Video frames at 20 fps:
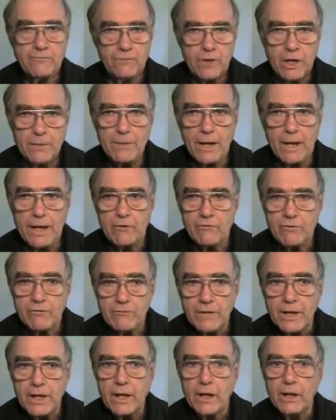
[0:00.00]
verbally
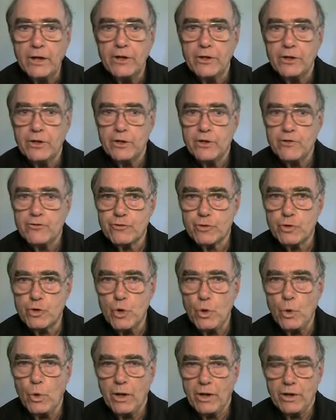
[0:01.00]
revealed
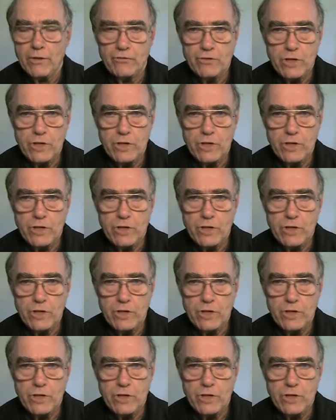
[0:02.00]
through